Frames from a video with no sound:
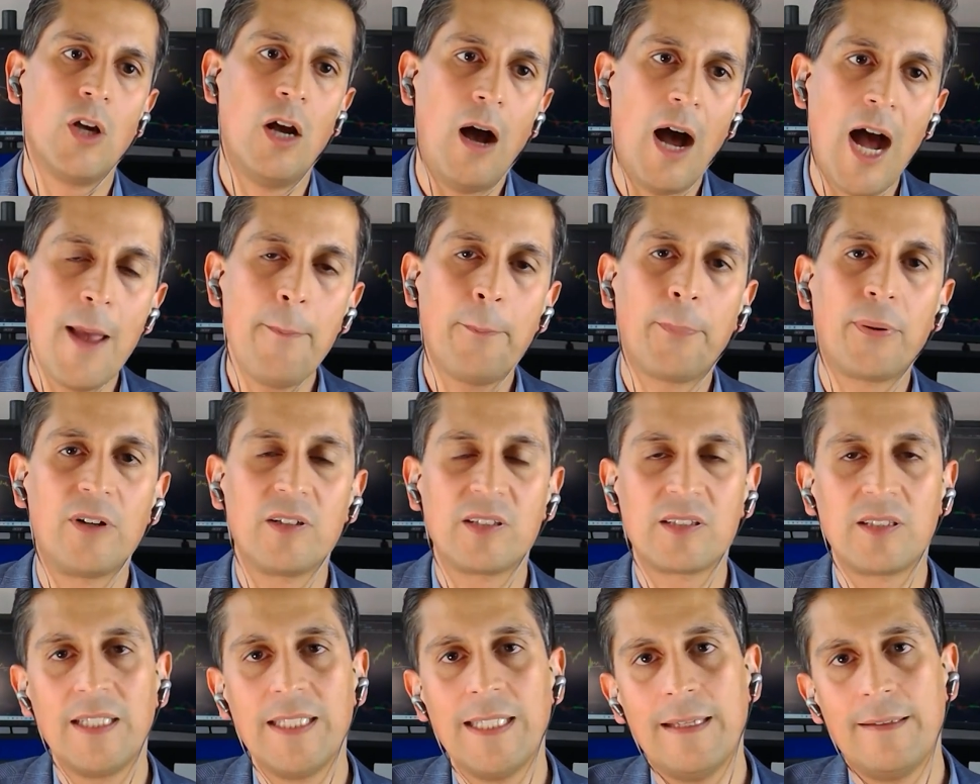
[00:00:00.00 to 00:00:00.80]
So
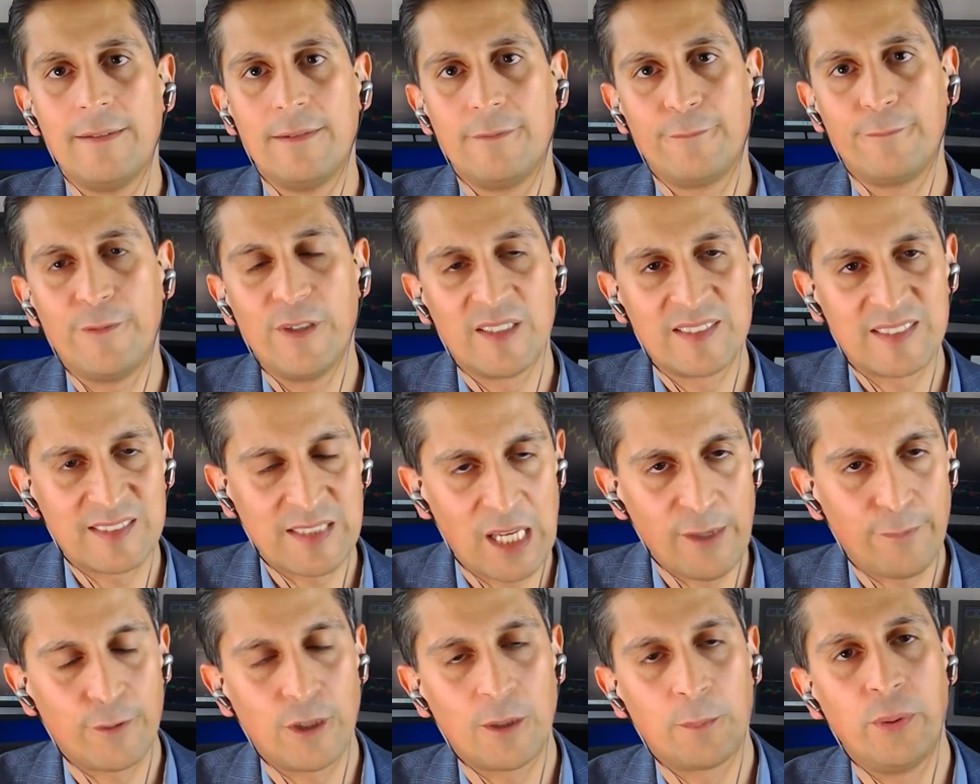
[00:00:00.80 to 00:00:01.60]
I personally
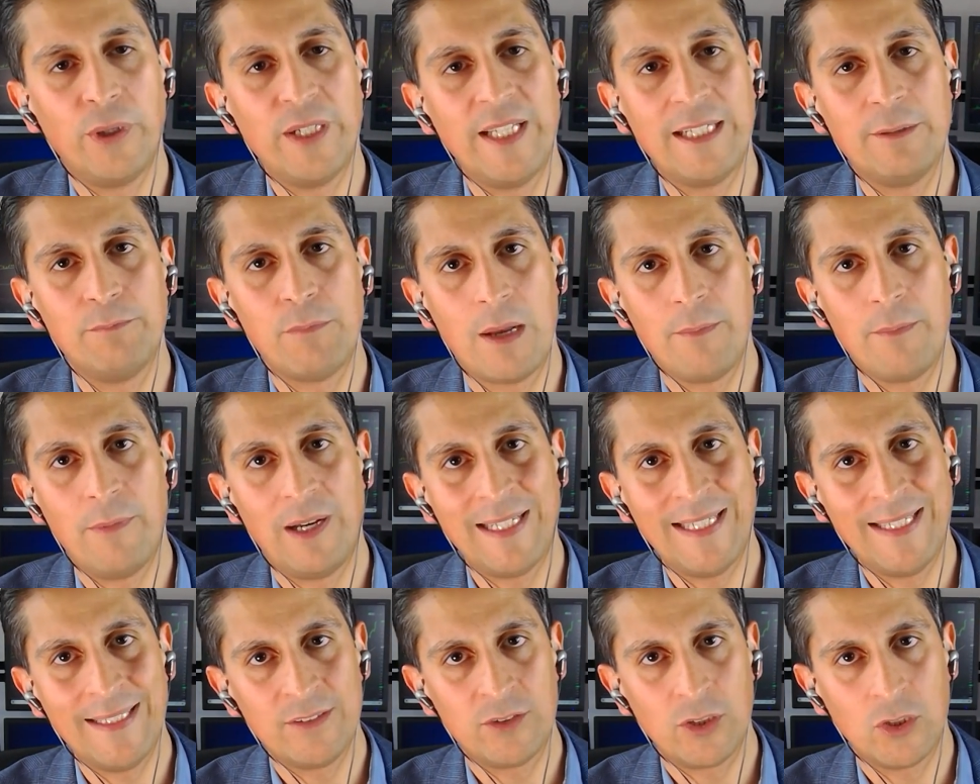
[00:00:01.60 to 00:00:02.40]
feel safer putting
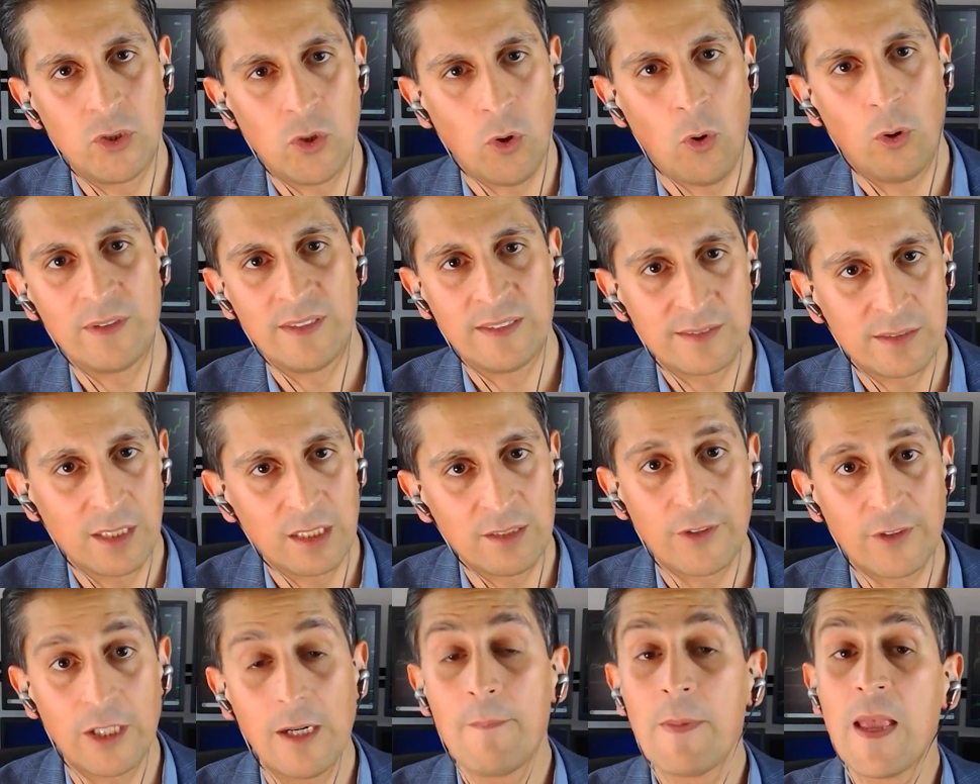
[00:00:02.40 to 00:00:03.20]
my money into
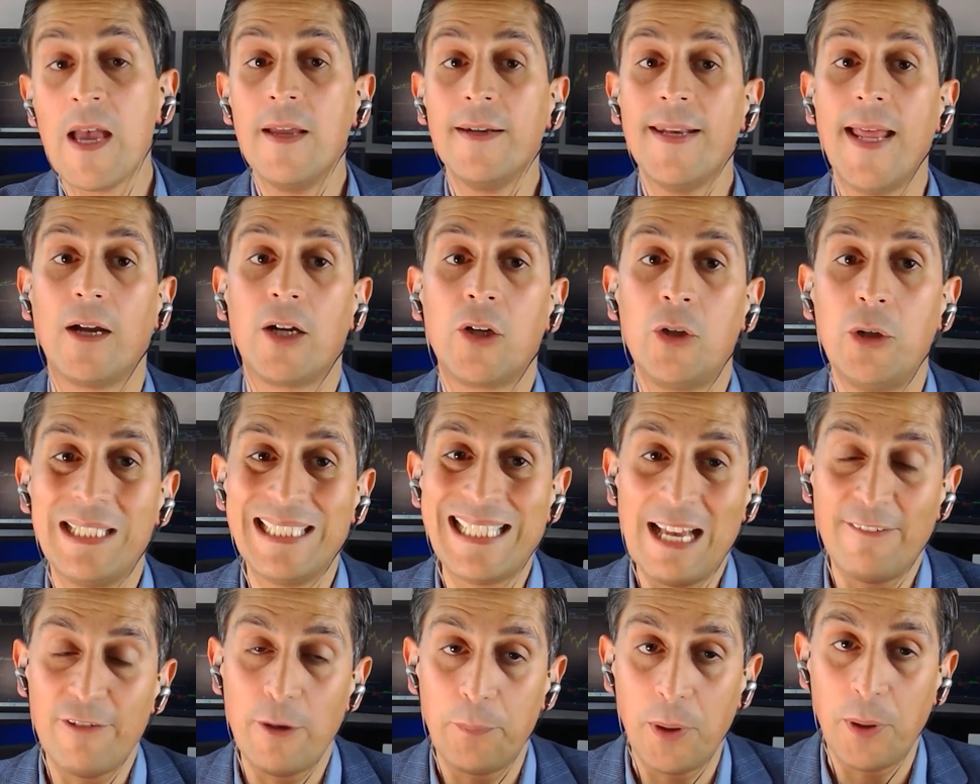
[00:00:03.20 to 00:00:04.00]
gold and silver. Now,
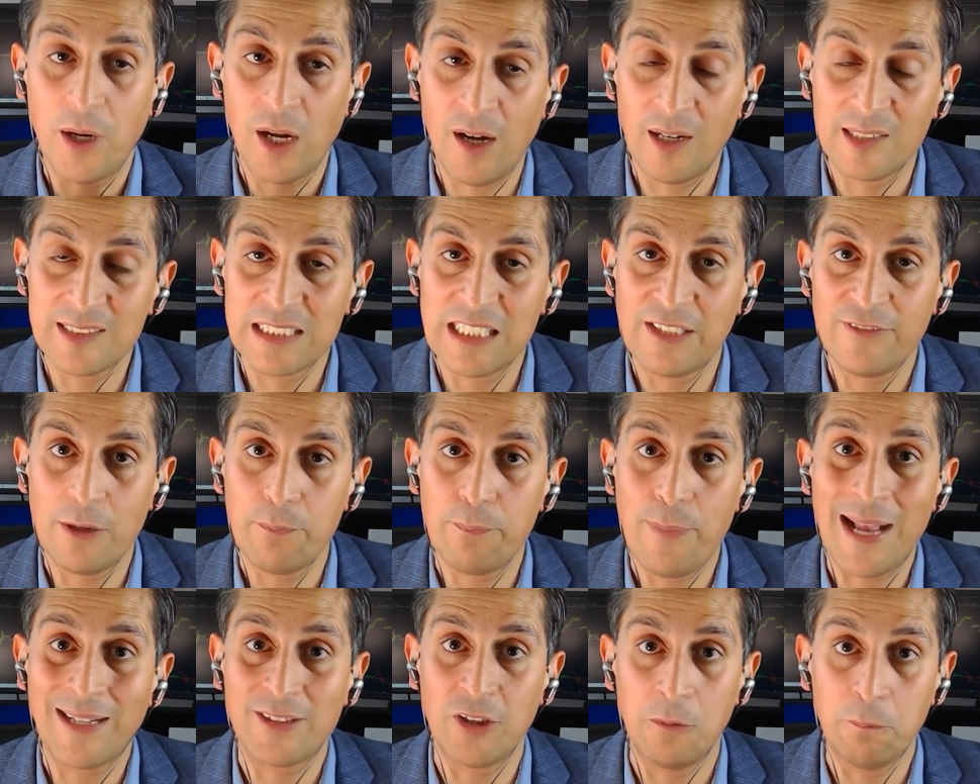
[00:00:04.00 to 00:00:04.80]
could it have a
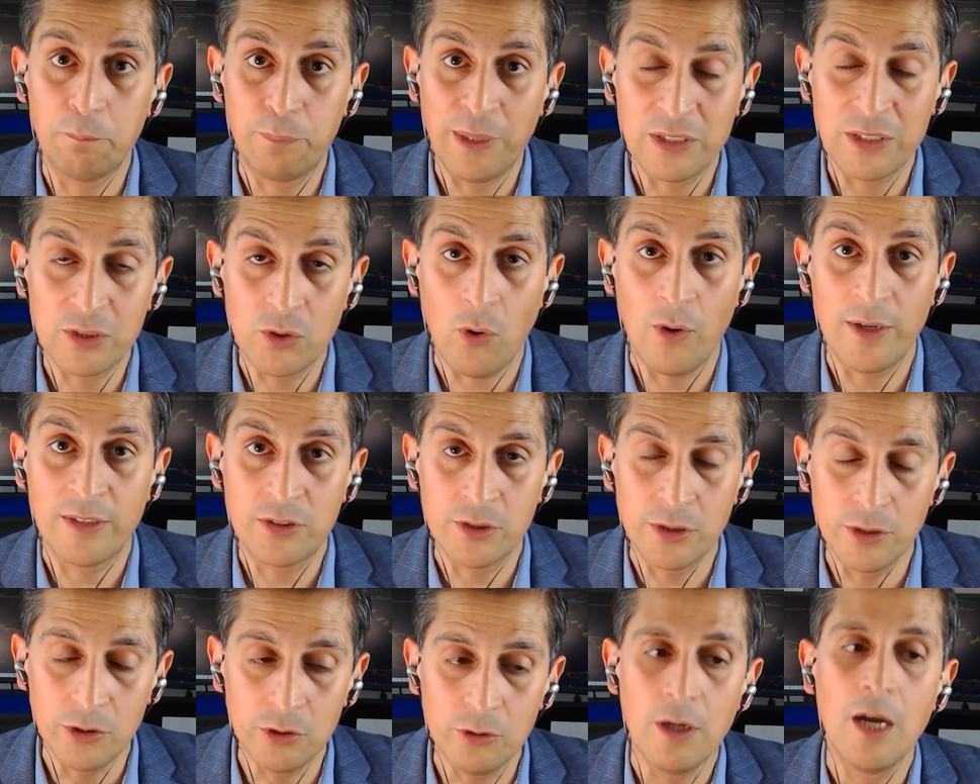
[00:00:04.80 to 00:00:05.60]
positive impact on
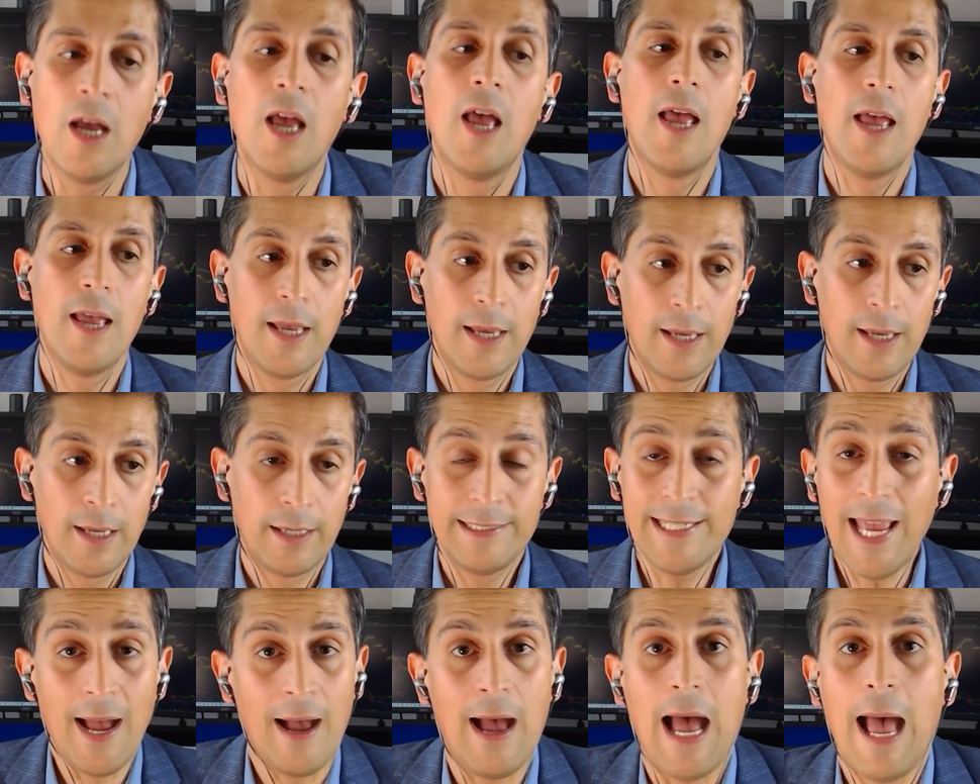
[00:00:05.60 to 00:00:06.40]
Bitcoin too?
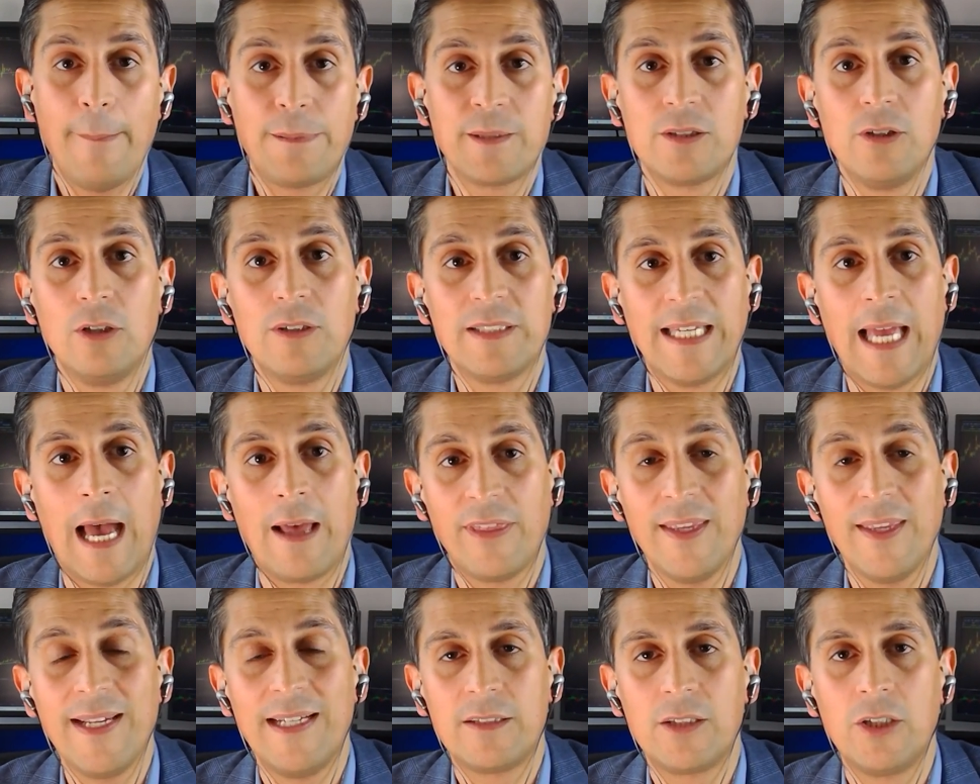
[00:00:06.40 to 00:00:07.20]
Yeah,
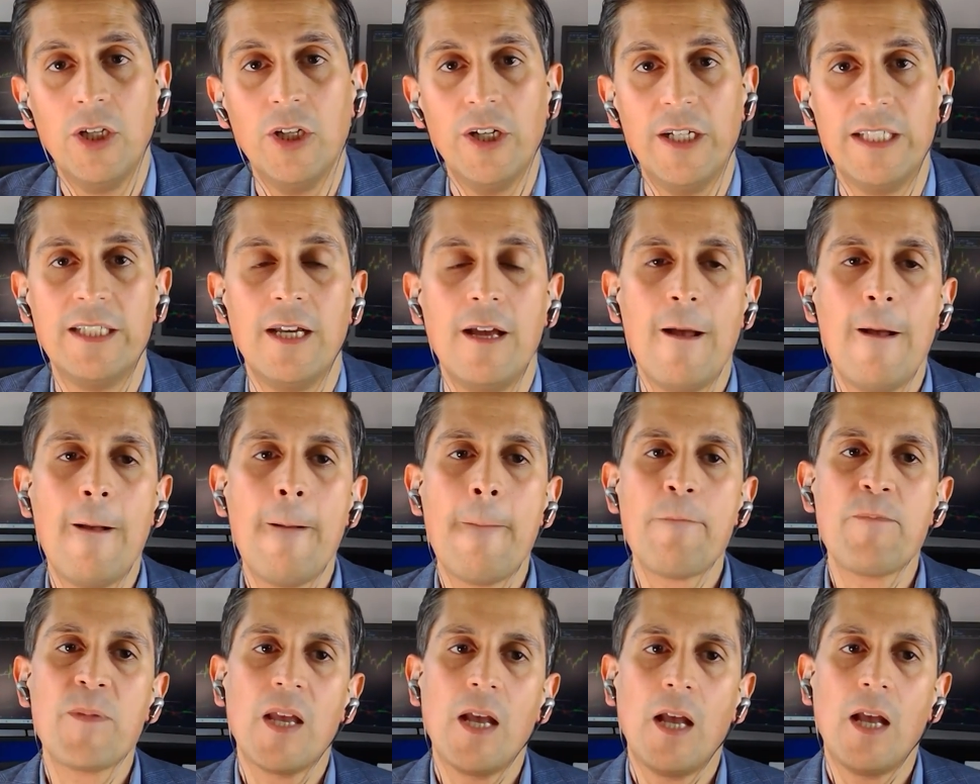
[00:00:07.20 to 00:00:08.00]
absolutely. I think it
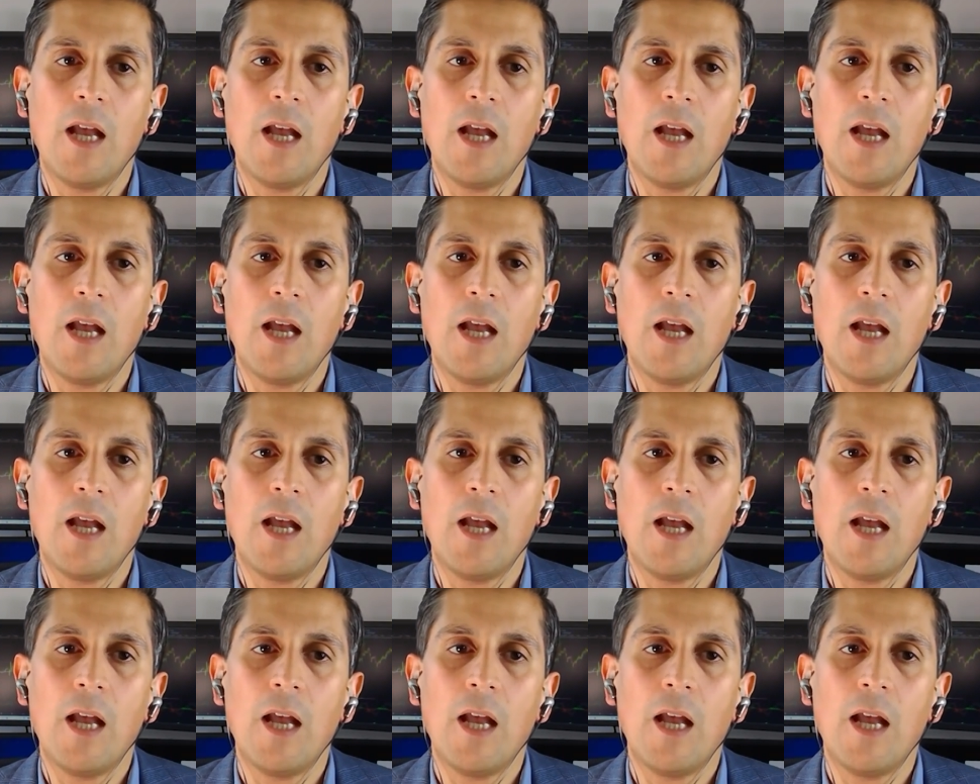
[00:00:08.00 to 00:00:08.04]
could.